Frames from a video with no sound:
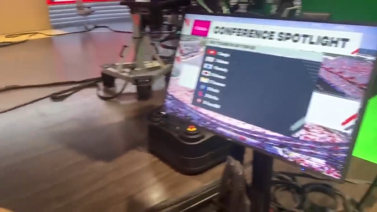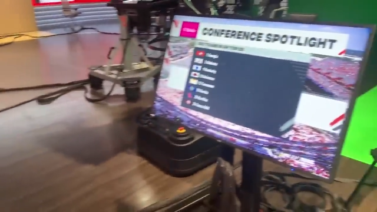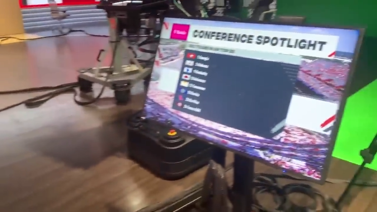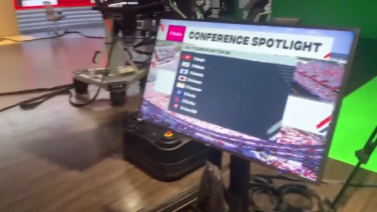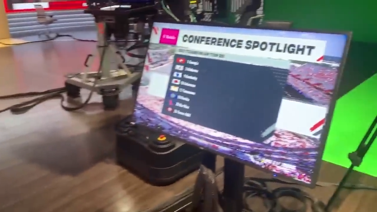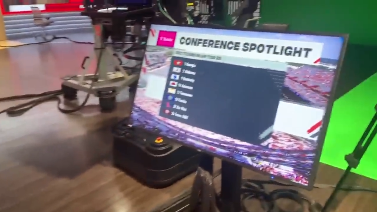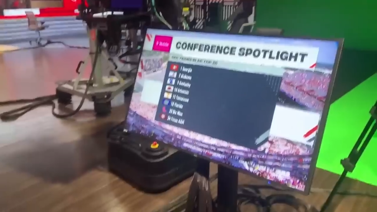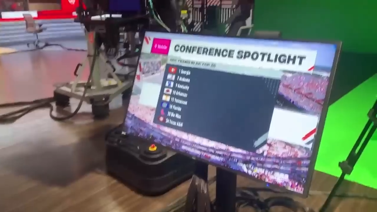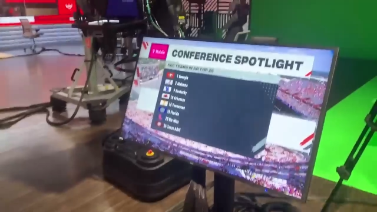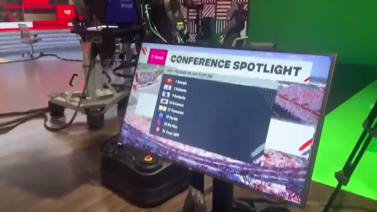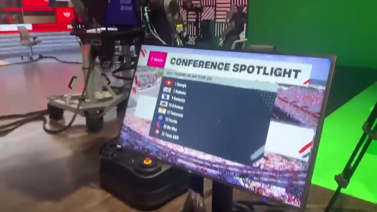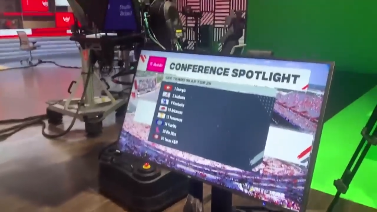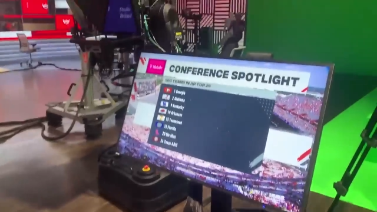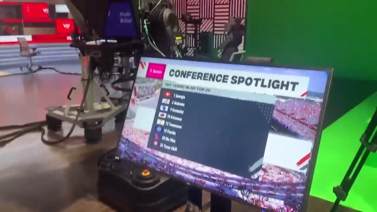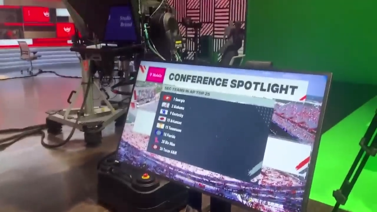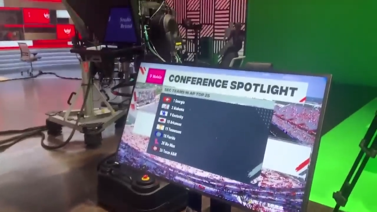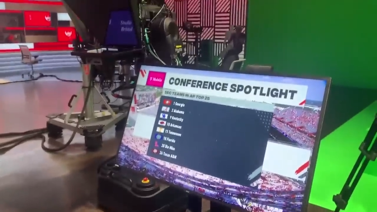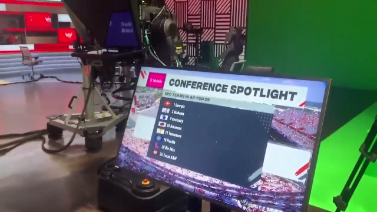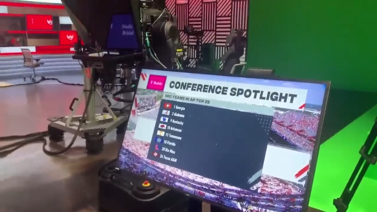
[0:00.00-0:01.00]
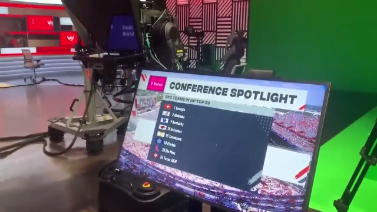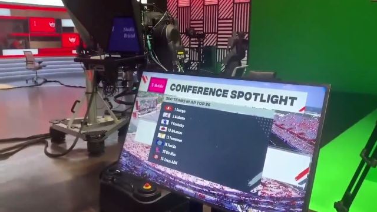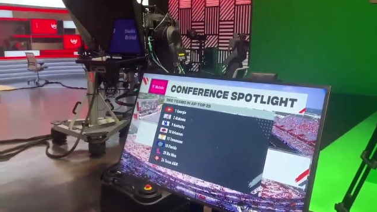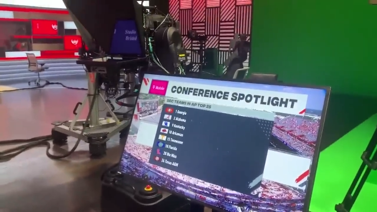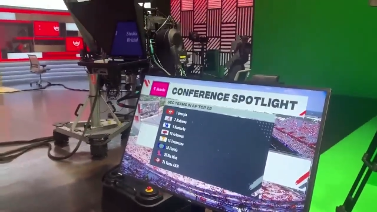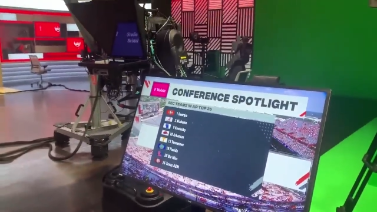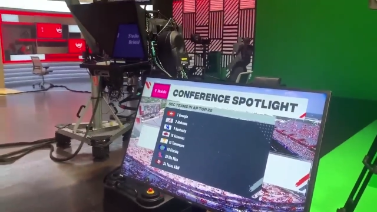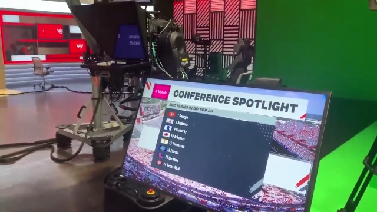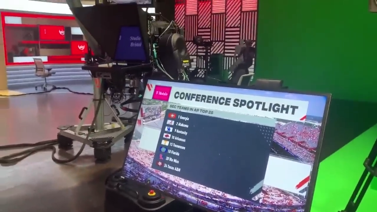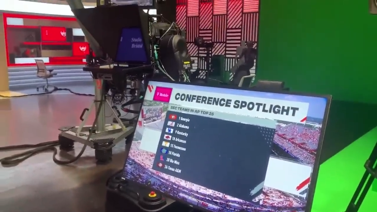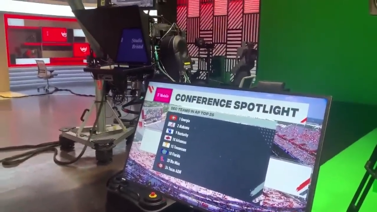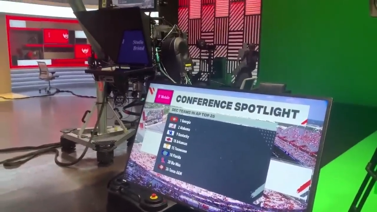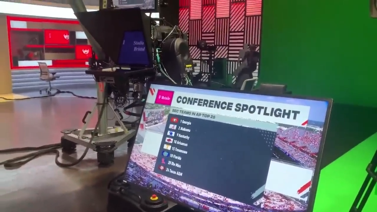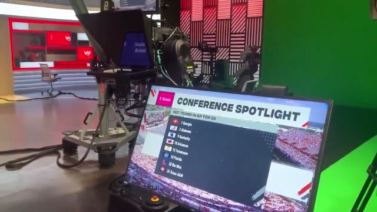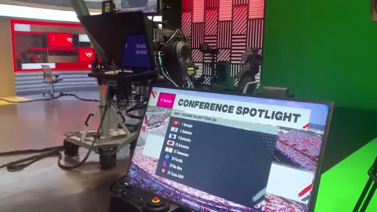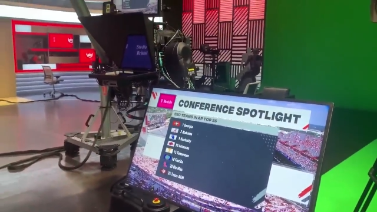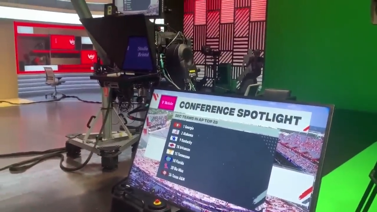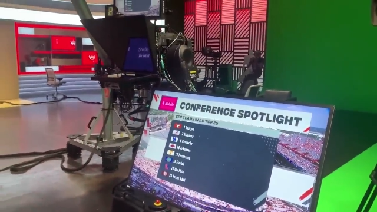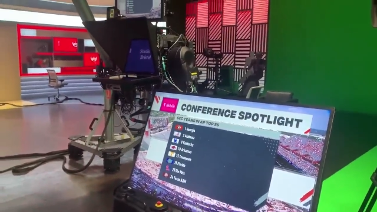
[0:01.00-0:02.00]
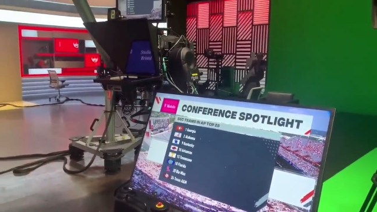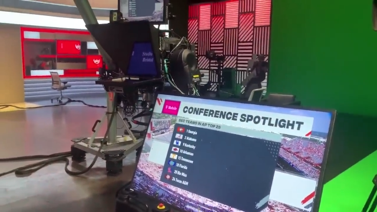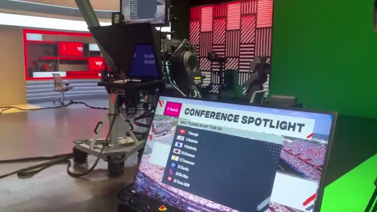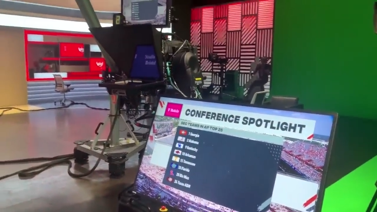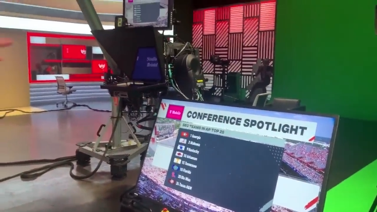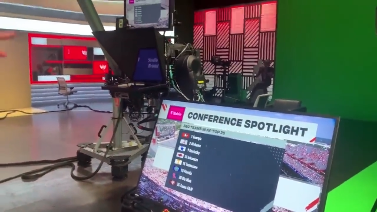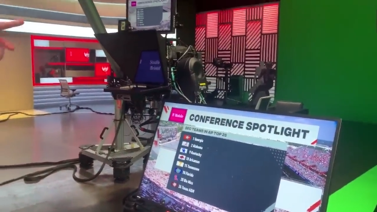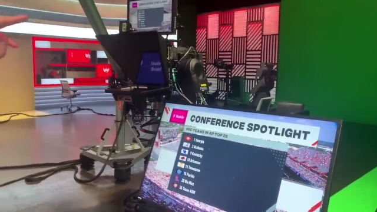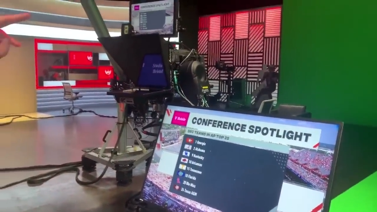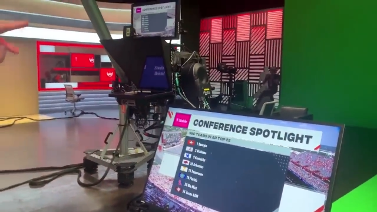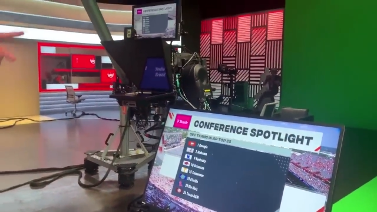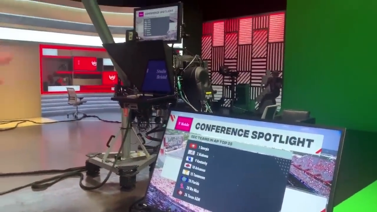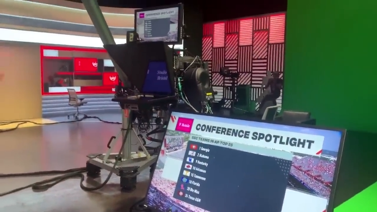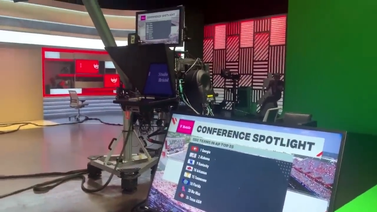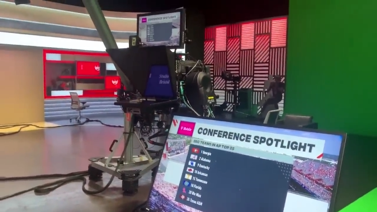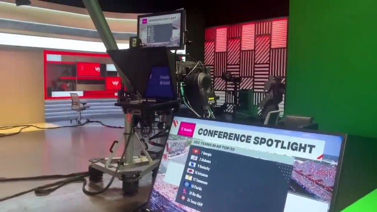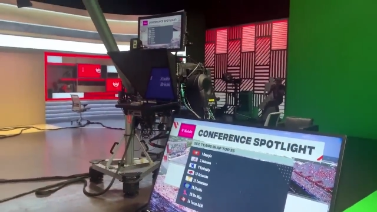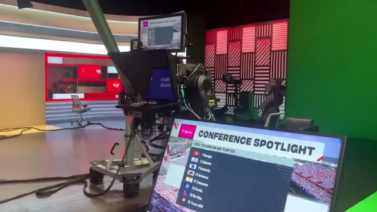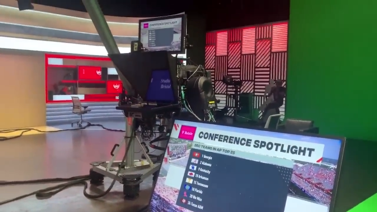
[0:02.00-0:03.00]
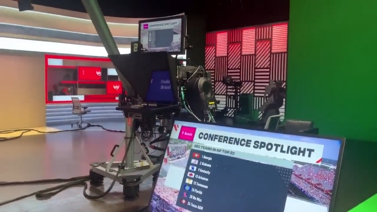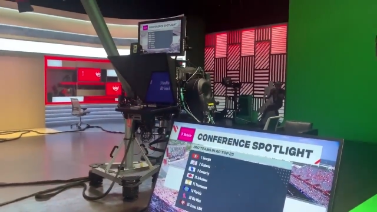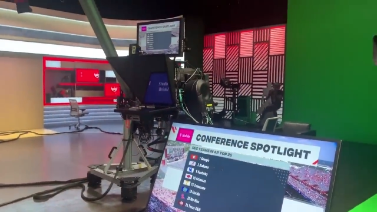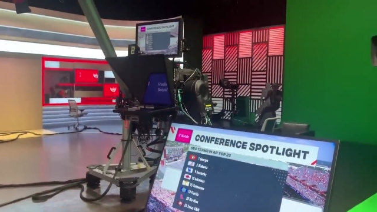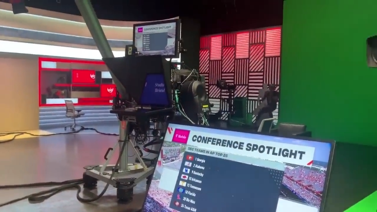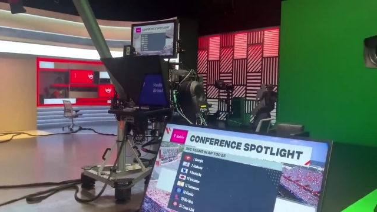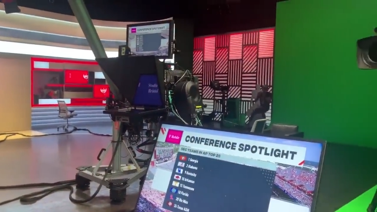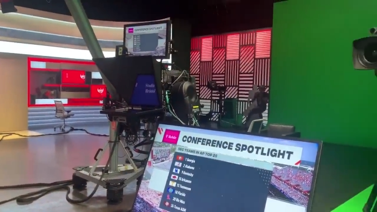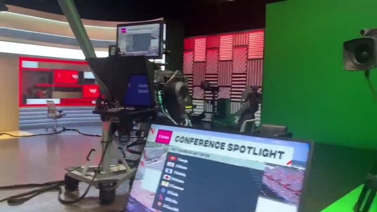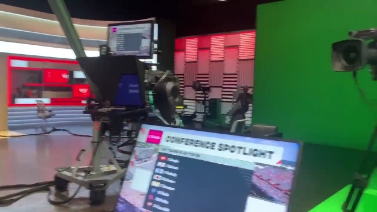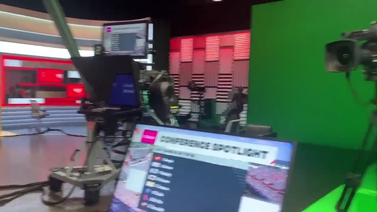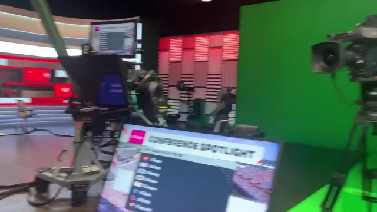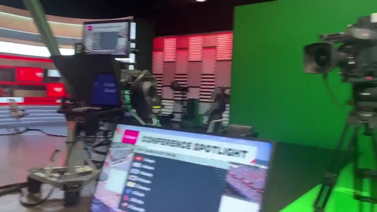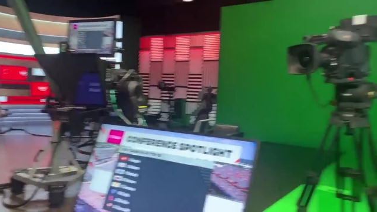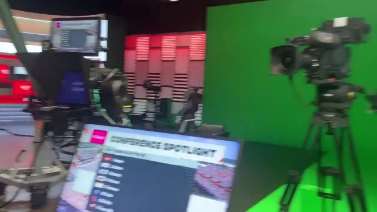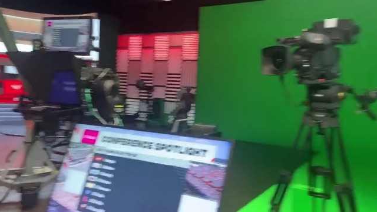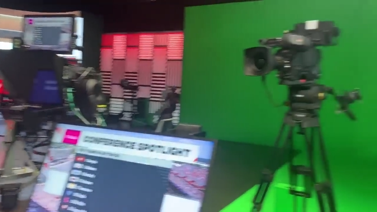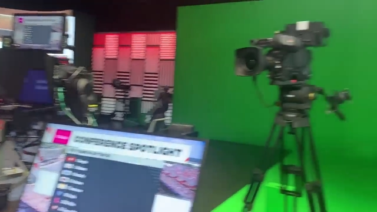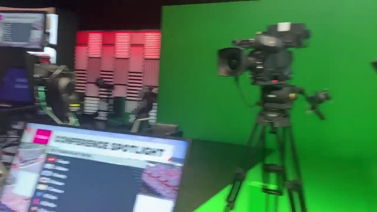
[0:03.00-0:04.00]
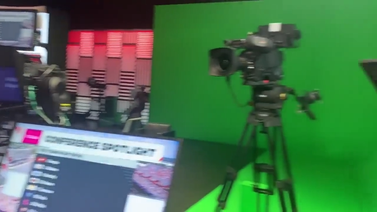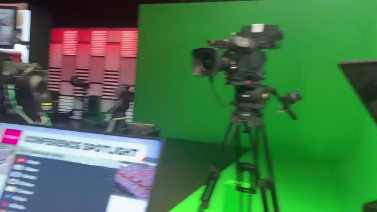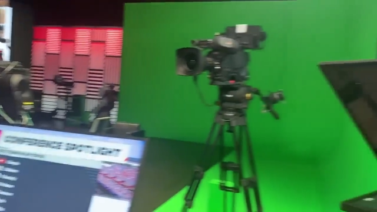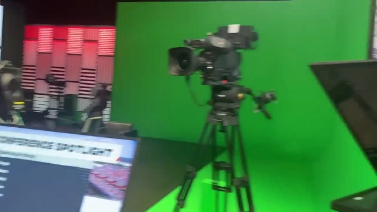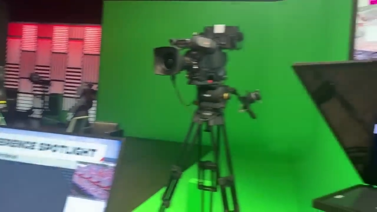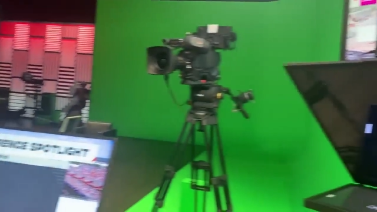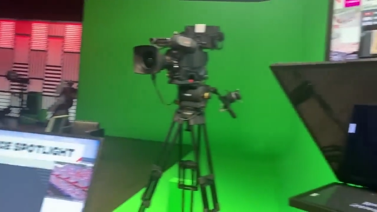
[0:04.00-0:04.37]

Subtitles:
Nobody's mouth can be seen.